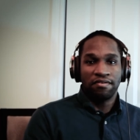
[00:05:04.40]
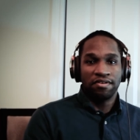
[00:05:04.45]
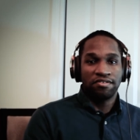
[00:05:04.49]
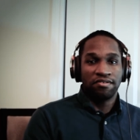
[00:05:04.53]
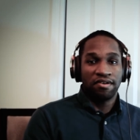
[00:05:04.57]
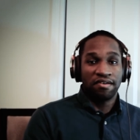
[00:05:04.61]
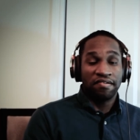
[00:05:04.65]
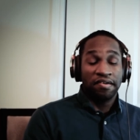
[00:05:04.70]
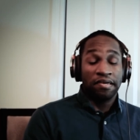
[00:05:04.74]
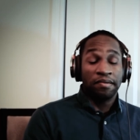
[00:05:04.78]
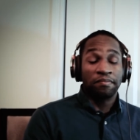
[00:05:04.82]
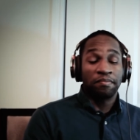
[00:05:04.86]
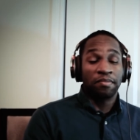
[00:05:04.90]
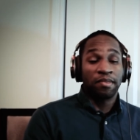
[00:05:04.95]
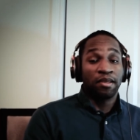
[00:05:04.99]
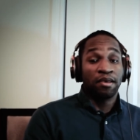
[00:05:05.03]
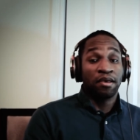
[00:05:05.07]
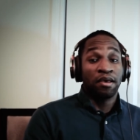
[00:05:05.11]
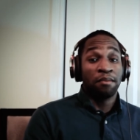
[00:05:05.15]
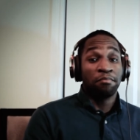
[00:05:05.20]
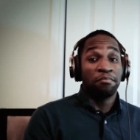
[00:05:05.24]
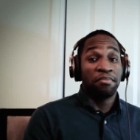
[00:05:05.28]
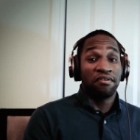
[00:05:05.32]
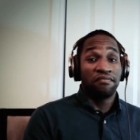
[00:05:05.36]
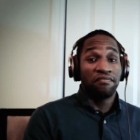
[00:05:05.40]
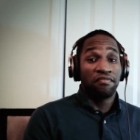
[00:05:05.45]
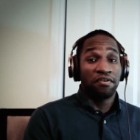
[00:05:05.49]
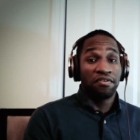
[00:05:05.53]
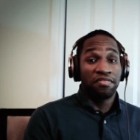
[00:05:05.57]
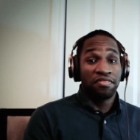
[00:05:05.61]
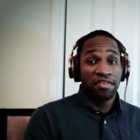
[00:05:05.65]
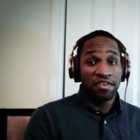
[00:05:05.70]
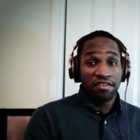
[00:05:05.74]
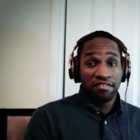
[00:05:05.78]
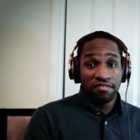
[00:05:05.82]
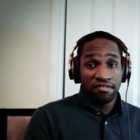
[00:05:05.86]
whatsoever. But for
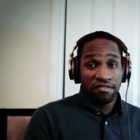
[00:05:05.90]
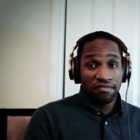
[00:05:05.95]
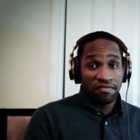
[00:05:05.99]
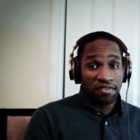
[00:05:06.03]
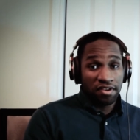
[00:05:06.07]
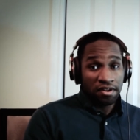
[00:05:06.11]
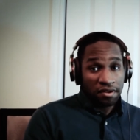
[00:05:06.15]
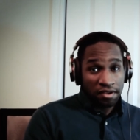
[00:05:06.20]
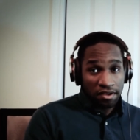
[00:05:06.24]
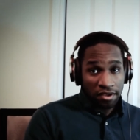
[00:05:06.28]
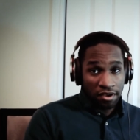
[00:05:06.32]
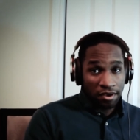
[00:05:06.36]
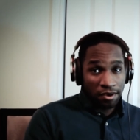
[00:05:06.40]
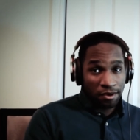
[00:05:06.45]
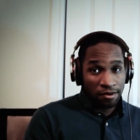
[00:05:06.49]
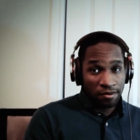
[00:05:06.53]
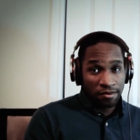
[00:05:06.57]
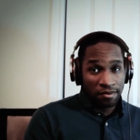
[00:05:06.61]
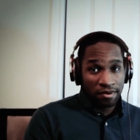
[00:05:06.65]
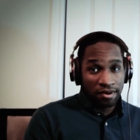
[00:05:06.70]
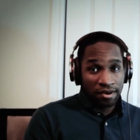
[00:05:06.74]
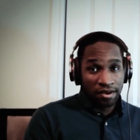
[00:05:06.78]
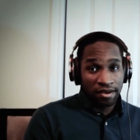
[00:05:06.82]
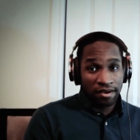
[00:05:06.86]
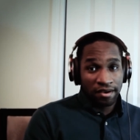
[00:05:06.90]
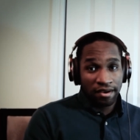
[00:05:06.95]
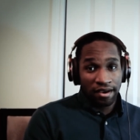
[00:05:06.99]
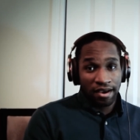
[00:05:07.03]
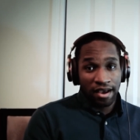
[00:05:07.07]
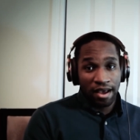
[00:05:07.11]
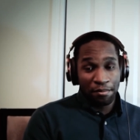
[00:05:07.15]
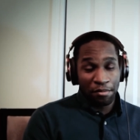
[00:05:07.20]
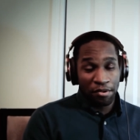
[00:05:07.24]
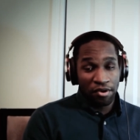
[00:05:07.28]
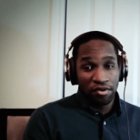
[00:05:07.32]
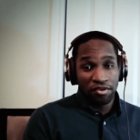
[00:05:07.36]
this video,
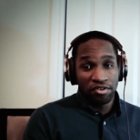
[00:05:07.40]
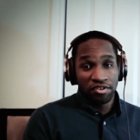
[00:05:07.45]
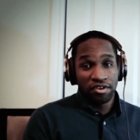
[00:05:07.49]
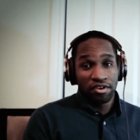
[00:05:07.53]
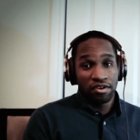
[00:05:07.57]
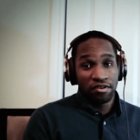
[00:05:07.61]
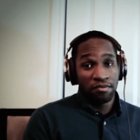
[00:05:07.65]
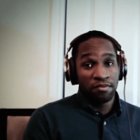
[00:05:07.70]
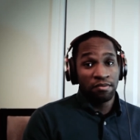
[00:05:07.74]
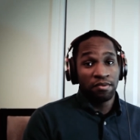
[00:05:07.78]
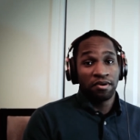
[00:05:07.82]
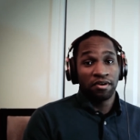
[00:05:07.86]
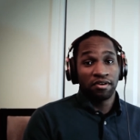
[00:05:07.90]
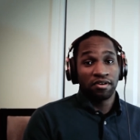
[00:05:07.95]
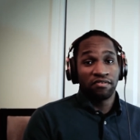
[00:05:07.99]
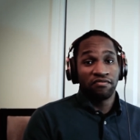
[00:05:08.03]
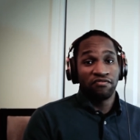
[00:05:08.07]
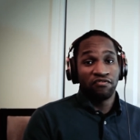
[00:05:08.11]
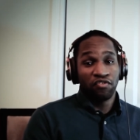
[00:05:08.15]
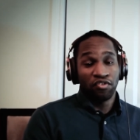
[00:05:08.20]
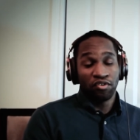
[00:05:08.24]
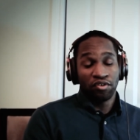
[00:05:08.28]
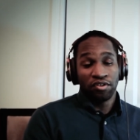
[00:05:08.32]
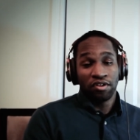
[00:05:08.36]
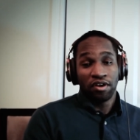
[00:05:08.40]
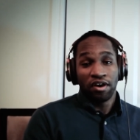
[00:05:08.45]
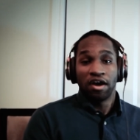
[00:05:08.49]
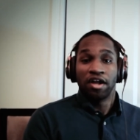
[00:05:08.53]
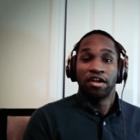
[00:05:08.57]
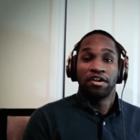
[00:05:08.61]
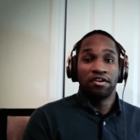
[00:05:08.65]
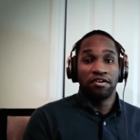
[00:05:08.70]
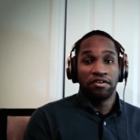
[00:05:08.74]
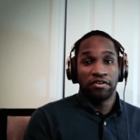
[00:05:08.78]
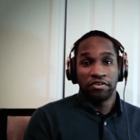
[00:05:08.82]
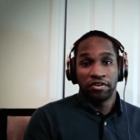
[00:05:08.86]
I'm going to go full on
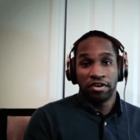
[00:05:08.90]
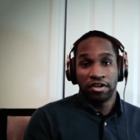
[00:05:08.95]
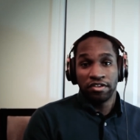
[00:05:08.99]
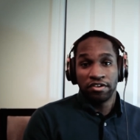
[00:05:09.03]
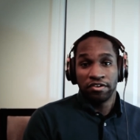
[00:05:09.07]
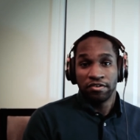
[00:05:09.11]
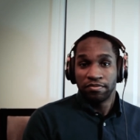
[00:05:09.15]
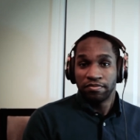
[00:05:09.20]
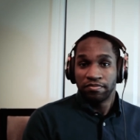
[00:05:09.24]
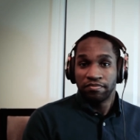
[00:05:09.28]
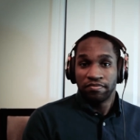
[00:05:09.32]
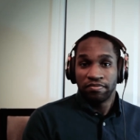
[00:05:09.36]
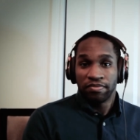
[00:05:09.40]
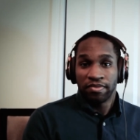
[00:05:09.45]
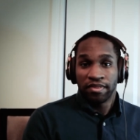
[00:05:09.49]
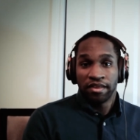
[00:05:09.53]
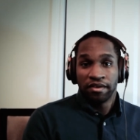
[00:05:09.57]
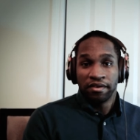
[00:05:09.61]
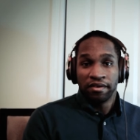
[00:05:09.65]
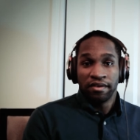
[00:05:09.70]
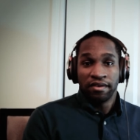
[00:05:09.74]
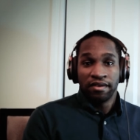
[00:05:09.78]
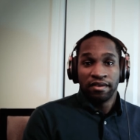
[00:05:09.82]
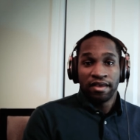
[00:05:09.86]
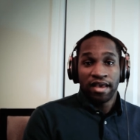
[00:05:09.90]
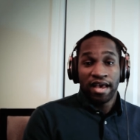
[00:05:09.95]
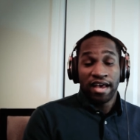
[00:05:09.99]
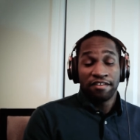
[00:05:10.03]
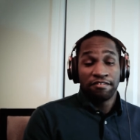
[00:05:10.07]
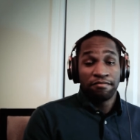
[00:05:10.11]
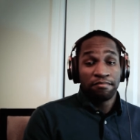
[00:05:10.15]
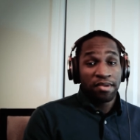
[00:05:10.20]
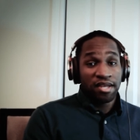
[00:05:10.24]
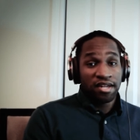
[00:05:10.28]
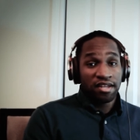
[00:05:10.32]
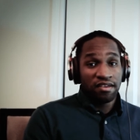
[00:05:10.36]
nerd on you. As
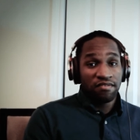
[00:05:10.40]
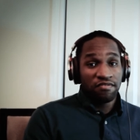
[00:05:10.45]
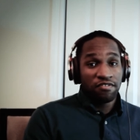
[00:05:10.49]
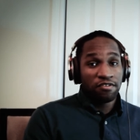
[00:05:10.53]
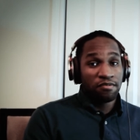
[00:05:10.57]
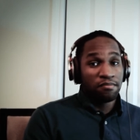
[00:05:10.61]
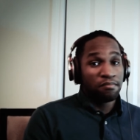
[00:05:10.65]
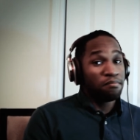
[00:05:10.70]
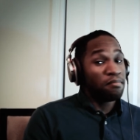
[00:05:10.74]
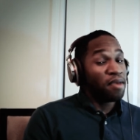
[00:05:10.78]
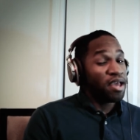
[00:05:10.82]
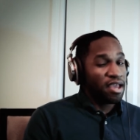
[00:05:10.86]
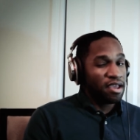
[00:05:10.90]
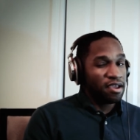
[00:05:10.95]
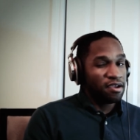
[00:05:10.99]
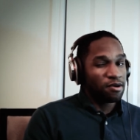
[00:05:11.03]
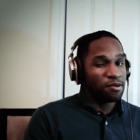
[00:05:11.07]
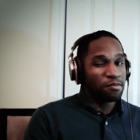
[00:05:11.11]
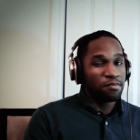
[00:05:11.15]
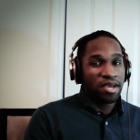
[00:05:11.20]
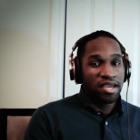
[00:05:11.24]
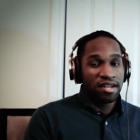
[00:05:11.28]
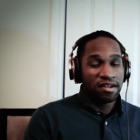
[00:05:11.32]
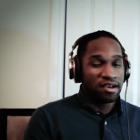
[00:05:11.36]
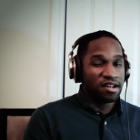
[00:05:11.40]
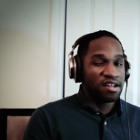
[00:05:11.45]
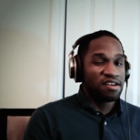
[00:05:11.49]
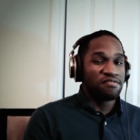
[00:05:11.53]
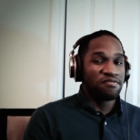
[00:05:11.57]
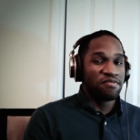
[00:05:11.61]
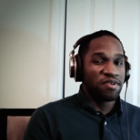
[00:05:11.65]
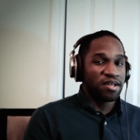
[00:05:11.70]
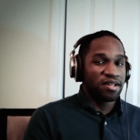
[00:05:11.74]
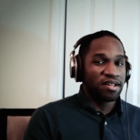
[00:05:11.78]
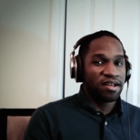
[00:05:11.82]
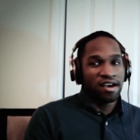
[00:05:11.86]
many of you may or may not have
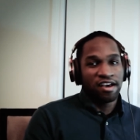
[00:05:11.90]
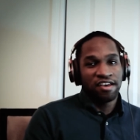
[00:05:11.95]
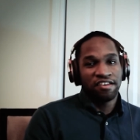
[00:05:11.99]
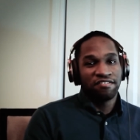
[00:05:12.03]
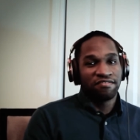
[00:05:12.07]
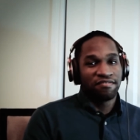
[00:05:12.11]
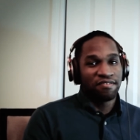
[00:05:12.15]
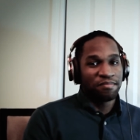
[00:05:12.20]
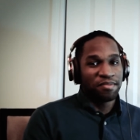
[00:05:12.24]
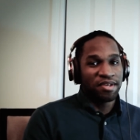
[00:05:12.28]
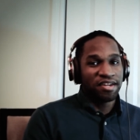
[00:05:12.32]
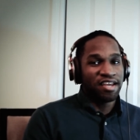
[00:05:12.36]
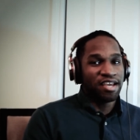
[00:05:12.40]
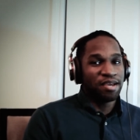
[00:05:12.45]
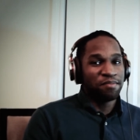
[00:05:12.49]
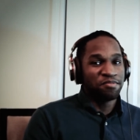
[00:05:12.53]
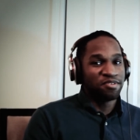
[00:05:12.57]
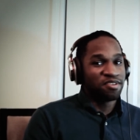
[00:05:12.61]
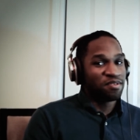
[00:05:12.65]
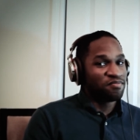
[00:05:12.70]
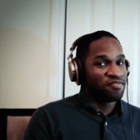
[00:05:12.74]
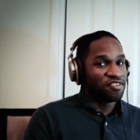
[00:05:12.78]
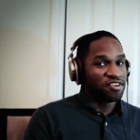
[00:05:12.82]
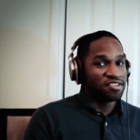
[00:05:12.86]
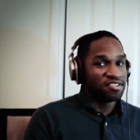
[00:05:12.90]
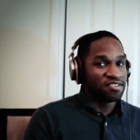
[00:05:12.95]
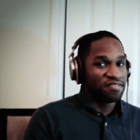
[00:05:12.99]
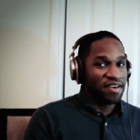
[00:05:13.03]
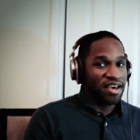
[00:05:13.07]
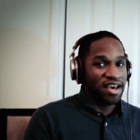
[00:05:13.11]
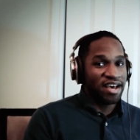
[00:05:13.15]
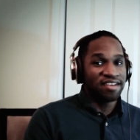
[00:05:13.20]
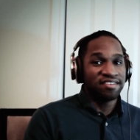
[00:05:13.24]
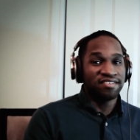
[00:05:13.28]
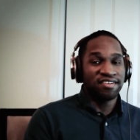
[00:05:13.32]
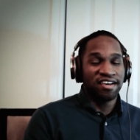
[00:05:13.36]
realized from the name Subversive
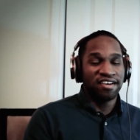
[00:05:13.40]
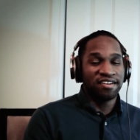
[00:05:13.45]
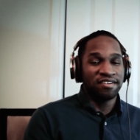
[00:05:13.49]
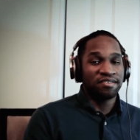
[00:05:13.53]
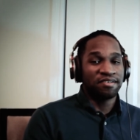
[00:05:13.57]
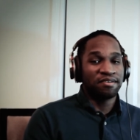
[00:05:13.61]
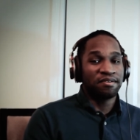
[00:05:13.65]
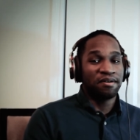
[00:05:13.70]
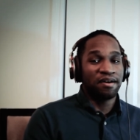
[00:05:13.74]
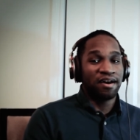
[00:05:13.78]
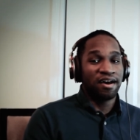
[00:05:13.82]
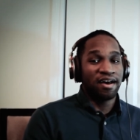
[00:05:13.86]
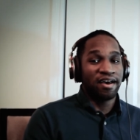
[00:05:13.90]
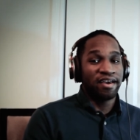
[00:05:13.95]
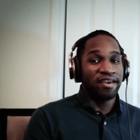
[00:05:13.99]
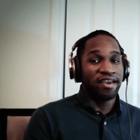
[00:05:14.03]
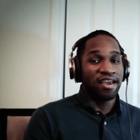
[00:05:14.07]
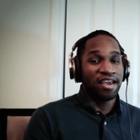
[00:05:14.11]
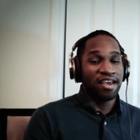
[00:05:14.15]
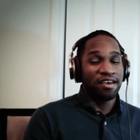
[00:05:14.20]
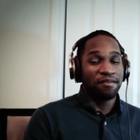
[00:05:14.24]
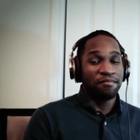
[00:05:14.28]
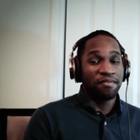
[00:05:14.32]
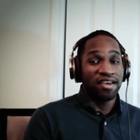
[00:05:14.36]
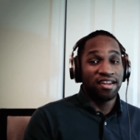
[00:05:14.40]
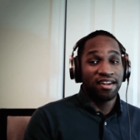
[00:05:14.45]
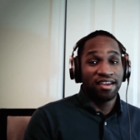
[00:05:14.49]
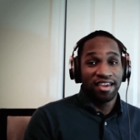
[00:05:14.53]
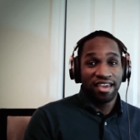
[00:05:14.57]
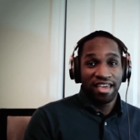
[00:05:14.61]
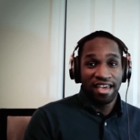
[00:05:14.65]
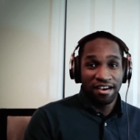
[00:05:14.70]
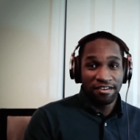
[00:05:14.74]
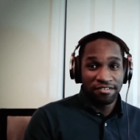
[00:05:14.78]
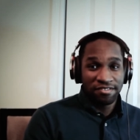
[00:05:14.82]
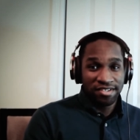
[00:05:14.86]
Asset, I am an
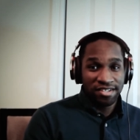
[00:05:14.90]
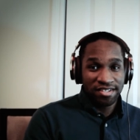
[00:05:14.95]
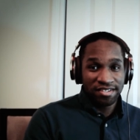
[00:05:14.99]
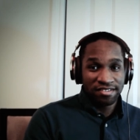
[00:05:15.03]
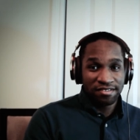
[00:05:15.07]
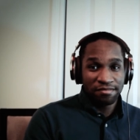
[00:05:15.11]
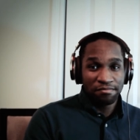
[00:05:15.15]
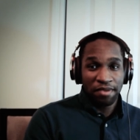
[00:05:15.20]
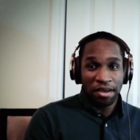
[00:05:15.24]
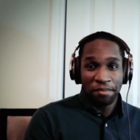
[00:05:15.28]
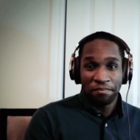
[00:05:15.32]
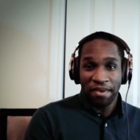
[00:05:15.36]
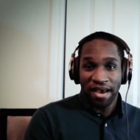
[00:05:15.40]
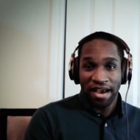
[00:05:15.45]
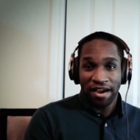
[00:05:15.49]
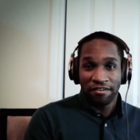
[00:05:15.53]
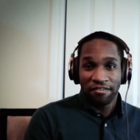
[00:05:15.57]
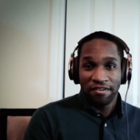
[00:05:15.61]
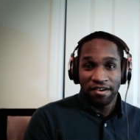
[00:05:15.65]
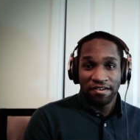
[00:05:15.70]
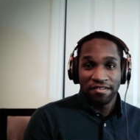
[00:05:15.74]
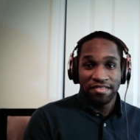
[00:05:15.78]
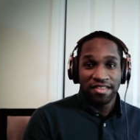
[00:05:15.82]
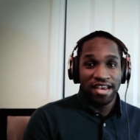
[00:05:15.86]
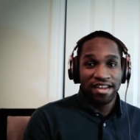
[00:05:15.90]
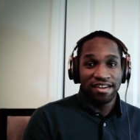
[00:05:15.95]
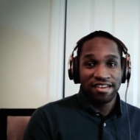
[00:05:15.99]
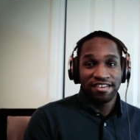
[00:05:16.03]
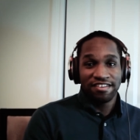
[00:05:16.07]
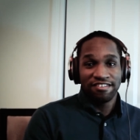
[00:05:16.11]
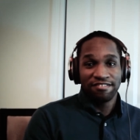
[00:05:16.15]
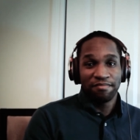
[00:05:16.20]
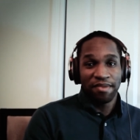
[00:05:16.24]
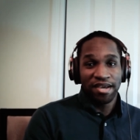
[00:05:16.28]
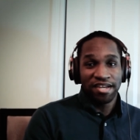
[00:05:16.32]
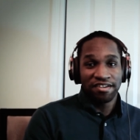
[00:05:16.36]
accountant by background. That
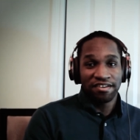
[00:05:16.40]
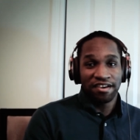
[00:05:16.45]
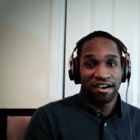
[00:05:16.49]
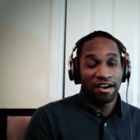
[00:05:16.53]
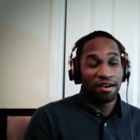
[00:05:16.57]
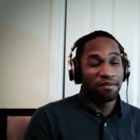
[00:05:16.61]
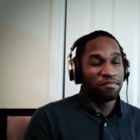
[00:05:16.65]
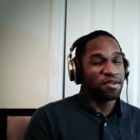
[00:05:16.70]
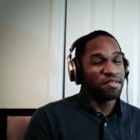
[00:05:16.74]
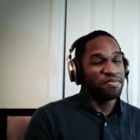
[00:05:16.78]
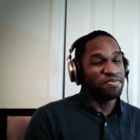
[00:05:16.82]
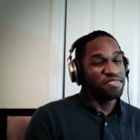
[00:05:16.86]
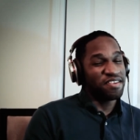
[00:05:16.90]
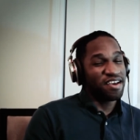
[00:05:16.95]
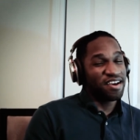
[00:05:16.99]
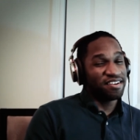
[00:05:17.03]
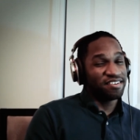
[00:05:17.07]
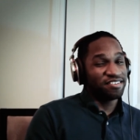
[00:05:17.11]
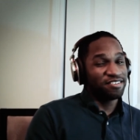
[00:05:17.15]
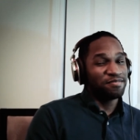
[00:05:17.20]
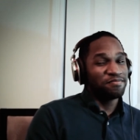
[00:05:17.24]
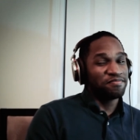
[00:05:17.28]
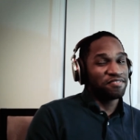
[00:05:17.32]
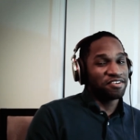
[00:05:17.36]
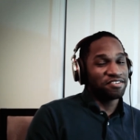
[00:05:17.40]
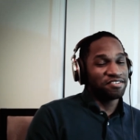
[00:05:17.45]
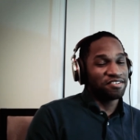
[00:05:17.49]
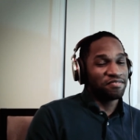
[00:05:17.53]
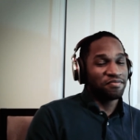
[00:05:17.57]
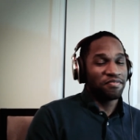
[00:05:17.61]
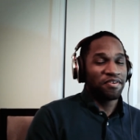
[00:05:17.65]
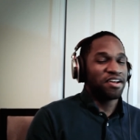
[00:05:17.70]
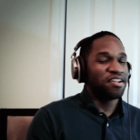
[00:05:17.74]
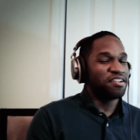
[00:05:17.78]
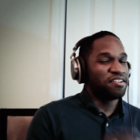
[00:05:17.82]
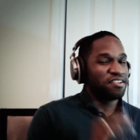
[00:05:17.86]
is my job. Not a subversive
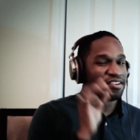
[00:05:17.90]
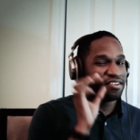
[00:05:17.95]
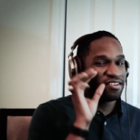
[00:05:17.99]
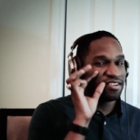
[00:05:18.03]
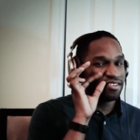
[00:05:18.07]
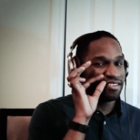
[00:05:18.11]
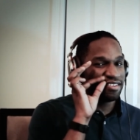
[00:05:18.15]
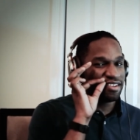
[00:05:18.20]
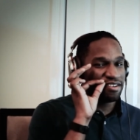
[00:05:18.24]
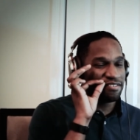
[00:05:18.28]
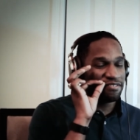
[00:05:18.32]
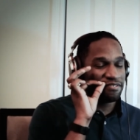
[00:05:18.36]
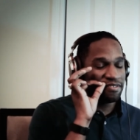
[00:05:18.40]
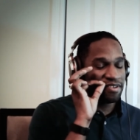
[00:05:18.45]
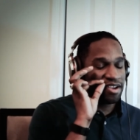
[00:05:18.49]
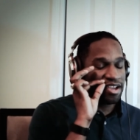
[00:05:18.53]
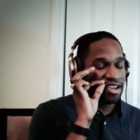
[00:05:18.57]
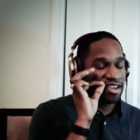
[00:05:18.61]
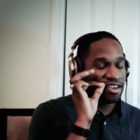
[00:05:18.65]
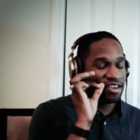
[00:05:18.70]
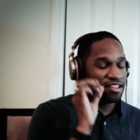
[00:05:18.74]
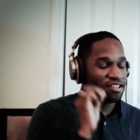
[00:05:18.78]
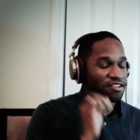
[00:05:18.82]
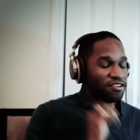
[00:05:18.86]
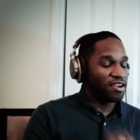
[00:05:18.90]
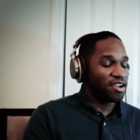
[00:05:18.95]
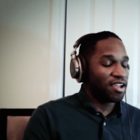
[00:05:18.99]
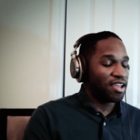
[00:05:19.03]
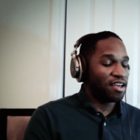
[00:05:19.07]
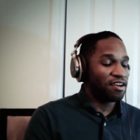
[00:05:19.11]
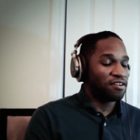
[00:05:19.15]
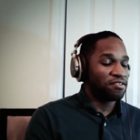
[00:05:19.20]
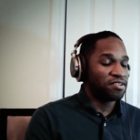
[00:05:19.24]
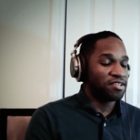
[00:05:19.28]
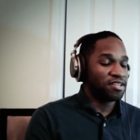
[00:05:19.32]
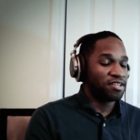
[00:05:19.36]
one, just a regular
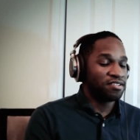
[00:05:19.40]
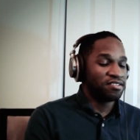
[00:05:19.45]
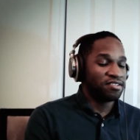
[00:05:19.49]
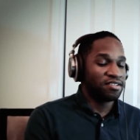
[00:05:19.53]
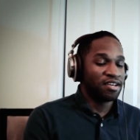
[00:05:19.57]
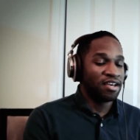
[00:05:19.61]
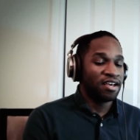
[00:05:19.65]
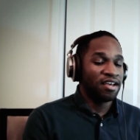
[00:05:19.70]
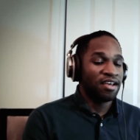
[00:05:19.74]
accountant.